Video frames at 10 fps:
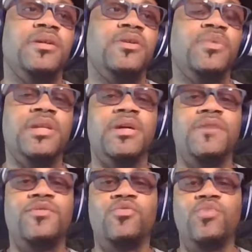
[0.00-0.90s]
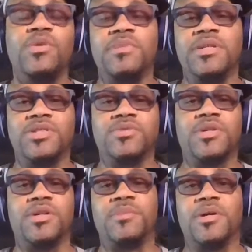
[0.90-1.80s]
"We love you, we miss you,
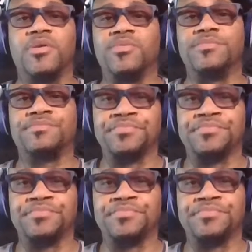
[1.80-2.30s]
come home."